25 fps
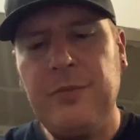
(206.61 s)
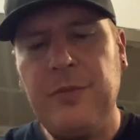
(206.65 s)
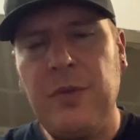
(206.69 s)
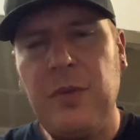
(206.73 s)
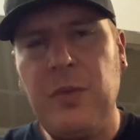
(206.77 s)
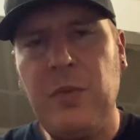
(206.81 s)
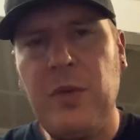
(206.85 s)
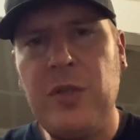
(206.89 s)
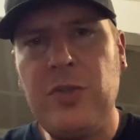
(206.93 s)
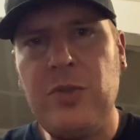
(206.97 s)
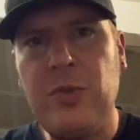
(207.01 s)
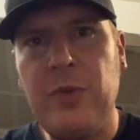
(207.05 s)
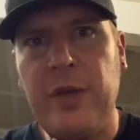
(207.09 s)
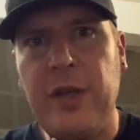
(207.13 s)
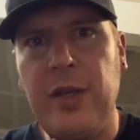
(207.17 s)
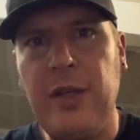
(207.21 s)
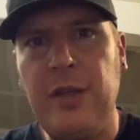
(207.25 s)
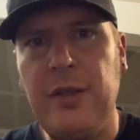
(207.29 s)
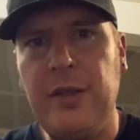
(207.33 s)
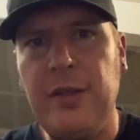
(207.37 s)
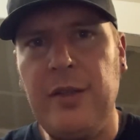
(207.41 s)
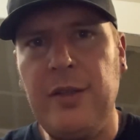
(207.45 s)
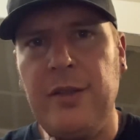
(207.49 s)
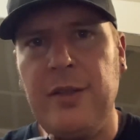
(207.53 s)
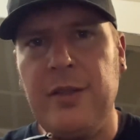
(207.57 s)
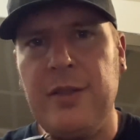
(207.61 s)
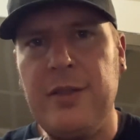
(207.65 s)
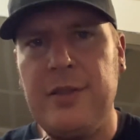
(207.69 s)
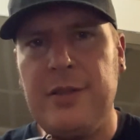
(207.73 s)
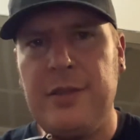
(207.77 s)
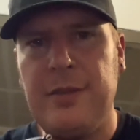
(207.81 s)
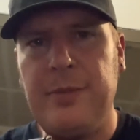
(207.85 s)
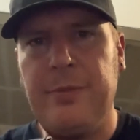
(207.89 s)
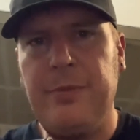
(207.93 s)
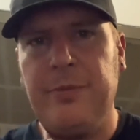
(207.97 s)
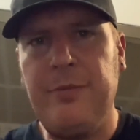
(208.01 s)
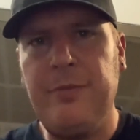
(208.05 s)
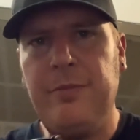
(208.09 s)
Retrohaling is
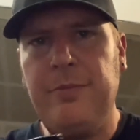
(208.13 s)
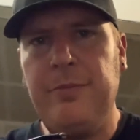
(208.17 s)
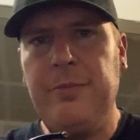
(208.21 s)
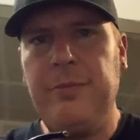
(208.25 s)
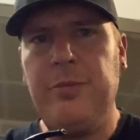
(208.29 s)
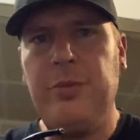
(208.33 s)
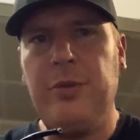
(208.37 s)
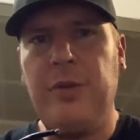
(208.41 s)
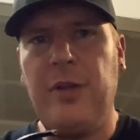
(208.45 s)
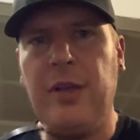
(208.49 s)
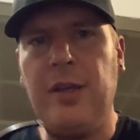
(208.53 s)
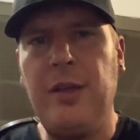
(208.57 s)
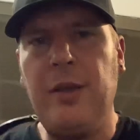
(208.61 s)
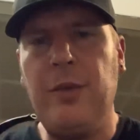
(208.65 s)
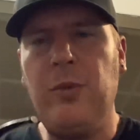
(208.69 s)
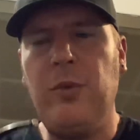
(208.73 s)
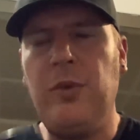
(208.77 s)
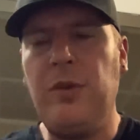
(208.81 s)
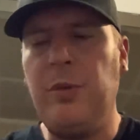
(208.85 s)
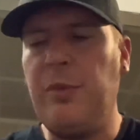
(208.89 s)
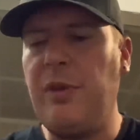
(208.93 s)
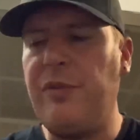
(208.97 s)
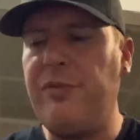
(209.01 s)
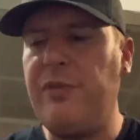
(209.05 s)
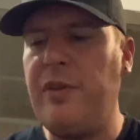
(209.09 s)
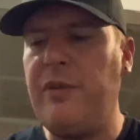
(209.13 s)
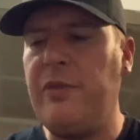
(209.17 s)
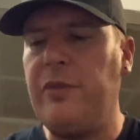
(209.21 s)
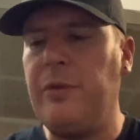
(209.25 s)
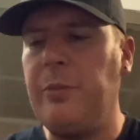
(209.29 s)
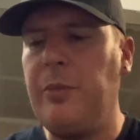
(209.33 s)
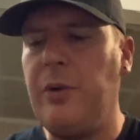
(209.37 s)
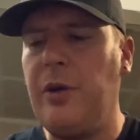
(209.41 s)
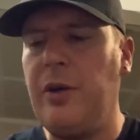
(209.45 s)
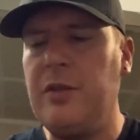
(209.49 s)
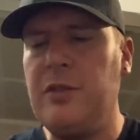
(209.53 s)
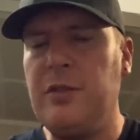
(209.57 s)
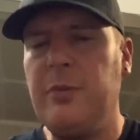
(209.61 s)
probably one of my favorite
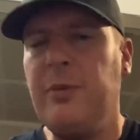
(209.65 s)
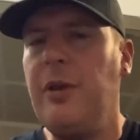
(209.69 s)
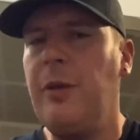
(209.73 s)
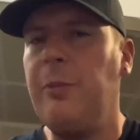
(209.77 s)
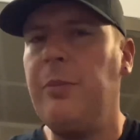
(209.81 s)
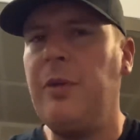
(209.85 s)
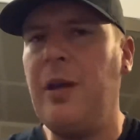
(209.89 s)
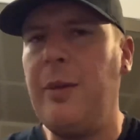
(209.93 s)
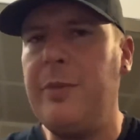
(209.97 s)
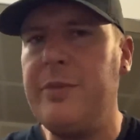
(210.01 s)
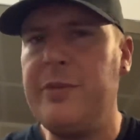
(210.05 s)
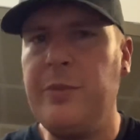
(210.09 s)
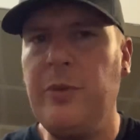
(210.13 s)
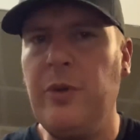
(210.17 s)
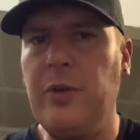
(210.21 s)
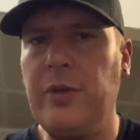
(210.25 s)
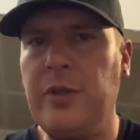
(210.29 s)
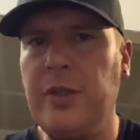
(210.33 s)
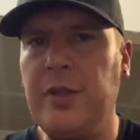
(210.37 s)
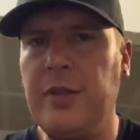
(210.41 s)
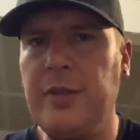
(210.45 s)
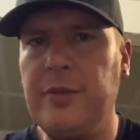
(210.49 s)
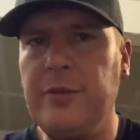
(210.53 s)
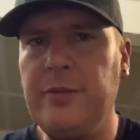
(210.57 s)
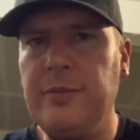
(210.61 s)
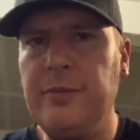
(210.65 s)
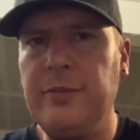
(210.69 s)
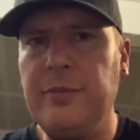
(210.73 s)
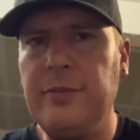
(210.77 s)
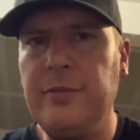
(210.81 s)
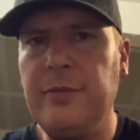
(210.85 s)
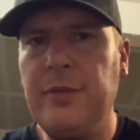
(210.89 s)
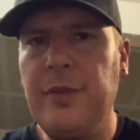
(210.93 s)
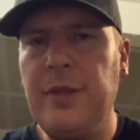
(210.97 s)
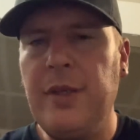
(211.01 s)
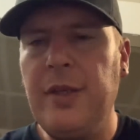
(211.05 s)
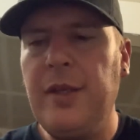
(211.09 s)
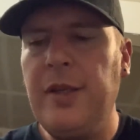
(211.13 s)
parts about pipe smoking.
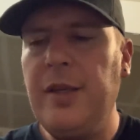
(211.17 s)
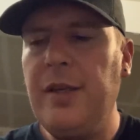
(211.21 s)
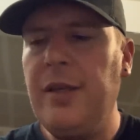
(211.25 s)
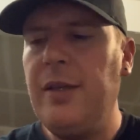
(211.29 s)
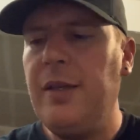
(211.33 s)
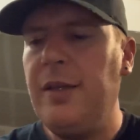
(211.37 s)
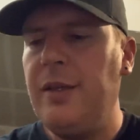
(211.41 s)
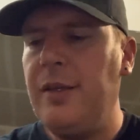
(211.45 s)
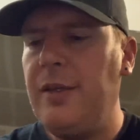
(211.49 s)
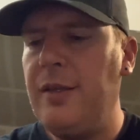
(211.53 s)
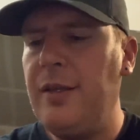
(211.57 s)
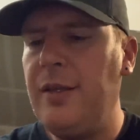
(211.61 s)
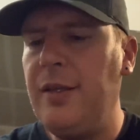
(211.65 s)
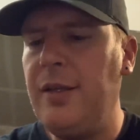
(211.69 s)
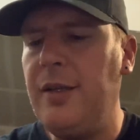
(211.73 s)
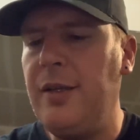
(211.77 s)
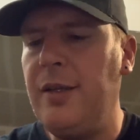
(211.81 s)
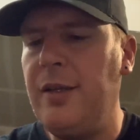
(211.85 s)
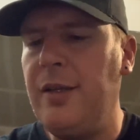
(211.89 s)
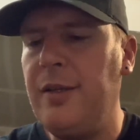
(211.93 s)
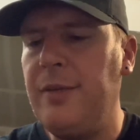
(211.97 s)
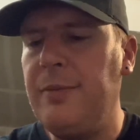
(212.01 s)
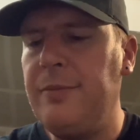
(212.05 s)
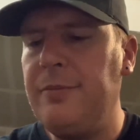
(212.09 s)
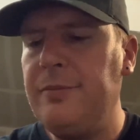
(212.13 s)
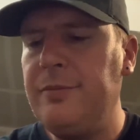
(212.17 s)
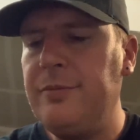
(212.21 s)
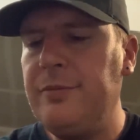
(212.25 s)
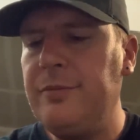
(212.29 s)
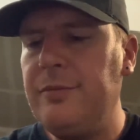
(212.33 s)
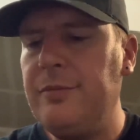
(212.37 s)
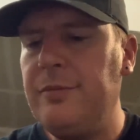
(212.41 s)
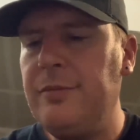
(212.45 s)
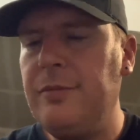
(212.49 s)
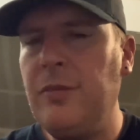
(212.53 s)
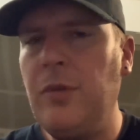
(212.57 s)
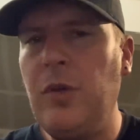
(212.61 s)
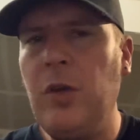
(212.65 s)
It
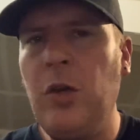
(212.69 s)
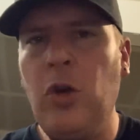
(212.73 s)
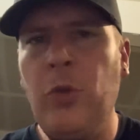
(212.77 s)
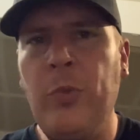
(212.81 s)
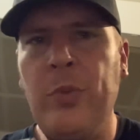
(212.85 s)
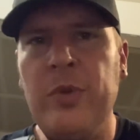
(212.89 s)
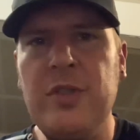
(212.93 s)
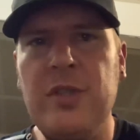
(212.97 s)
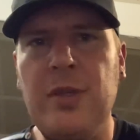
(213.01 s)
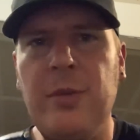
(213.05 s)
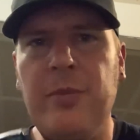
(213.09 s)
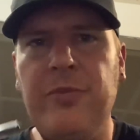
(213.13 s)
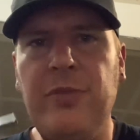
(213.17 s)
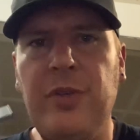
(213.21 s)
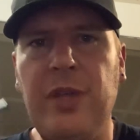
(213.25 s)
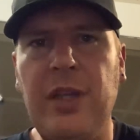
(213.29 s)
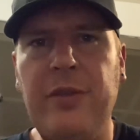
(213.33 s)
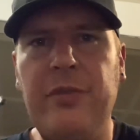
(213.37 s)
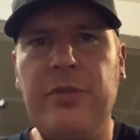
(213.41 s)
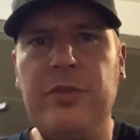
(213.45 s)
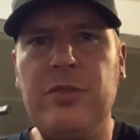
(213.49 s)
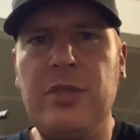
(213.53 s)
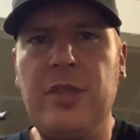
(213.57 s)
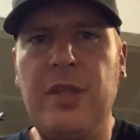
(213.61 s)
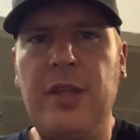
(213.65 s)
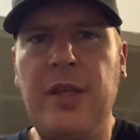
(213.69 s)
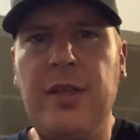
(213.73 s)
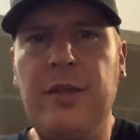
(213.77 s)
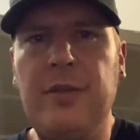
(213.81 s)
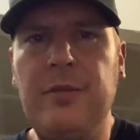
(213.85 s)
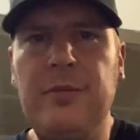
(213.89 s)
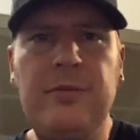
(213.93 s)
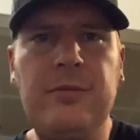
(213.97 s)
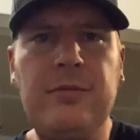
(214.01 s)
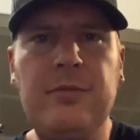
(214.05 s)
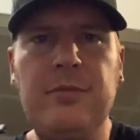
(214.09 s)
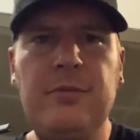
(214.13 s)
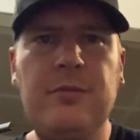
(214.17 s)
opens up flavors that
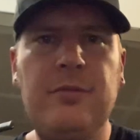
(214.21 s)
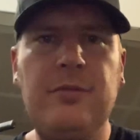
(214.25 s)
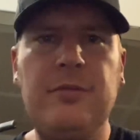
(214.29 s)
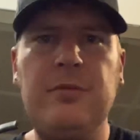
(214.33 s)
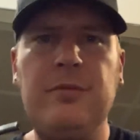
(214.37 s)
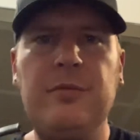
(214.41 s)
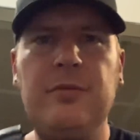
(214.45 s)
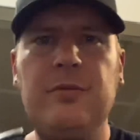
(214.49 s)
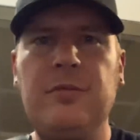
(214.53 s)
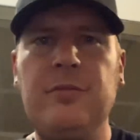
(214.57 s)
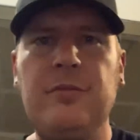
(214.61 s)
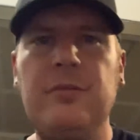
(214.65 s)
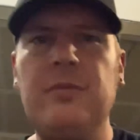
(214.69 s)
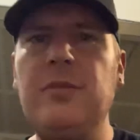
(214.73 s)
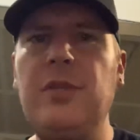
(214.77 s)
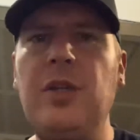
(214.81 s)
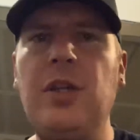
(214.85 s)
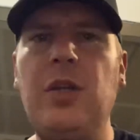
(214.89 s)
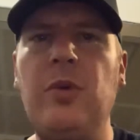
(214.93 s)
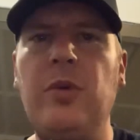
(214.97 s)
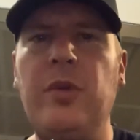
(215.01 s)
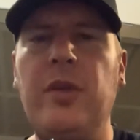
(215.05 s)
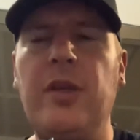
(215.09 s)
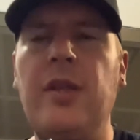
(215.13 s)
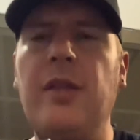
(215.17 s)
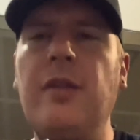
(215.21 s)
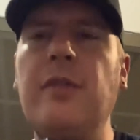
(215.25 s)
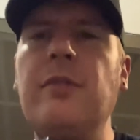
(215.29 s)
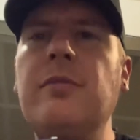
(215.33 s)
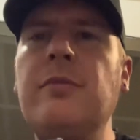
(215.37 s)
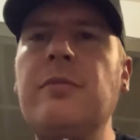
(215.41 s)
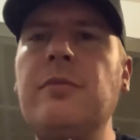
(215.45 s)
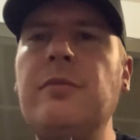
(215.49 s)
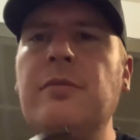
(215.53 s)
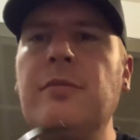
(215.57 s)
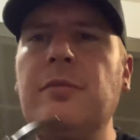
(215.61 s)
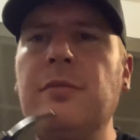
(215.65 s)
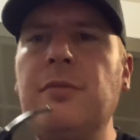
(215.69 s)
you don't get
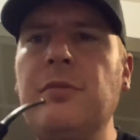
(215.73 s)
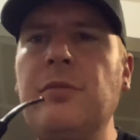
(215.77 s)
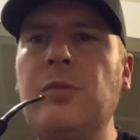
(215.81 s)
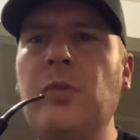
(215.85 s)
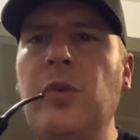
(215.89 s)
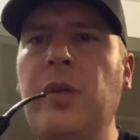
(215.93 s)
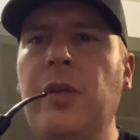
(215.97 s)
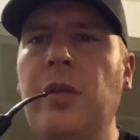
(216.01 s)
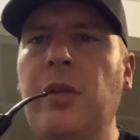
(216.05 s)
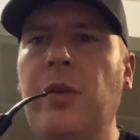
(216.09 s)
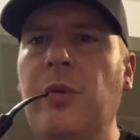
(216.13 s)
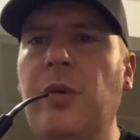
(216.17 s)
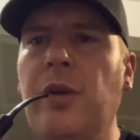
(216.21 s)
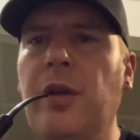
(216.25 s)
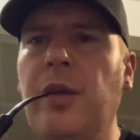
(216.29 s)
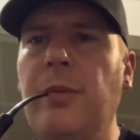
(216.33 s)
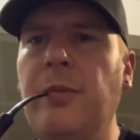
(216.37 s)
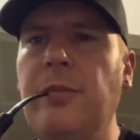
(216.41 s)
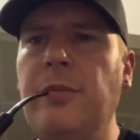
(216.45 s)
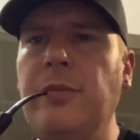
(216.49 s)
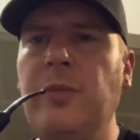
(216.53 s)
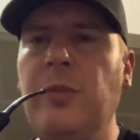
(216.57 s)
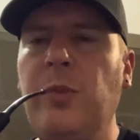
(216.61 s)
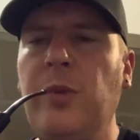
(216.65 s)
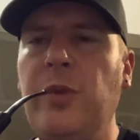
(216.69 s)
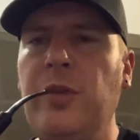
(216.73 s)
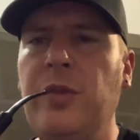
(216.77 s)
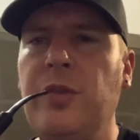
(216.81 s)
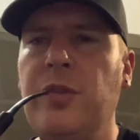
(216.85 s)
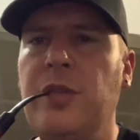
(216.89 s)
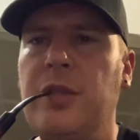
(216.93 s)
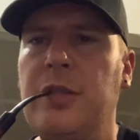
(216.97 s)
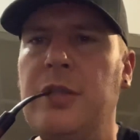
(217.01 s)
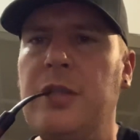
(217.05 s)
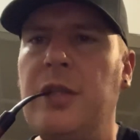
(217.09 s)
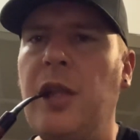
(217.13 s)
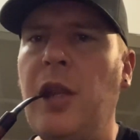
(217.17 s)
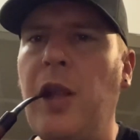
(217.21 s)
when you
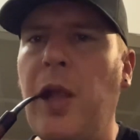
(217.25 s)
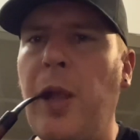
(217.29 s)
just